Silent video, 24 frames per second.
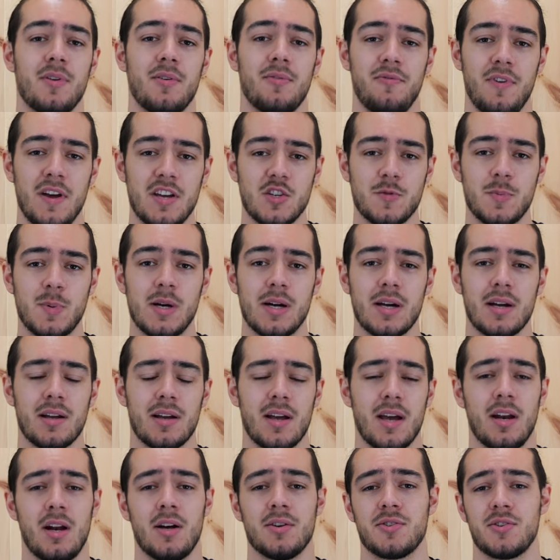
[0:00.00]
Facebook,
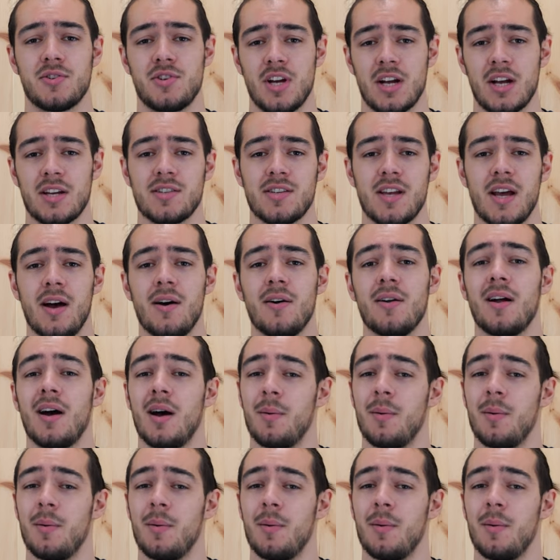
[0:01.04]
and also check us out